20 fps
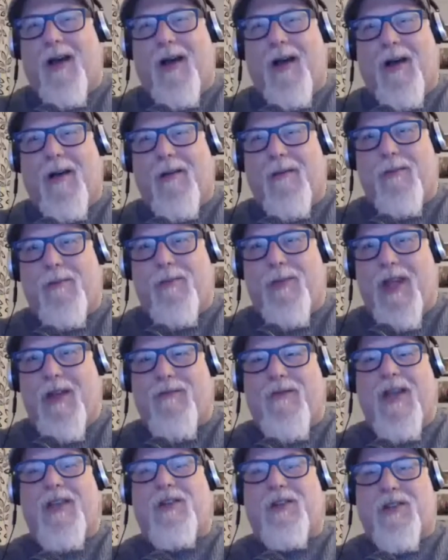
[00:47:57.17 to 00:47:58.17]
The
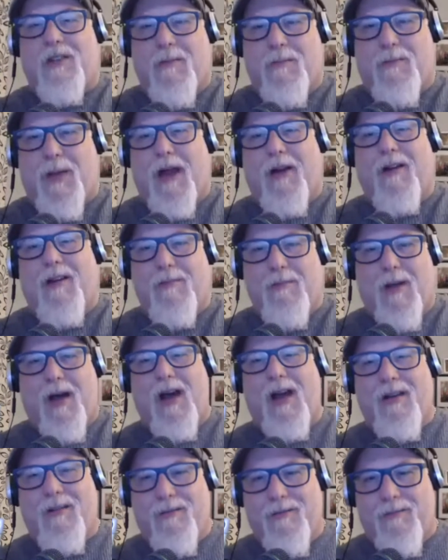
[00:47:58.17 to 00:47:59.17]
Adventures of Baron
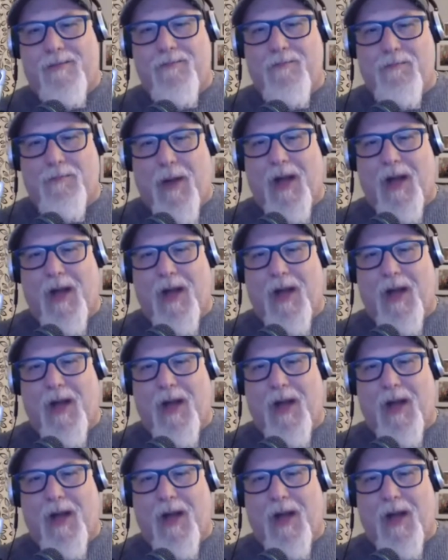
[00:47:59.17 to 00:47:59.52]
von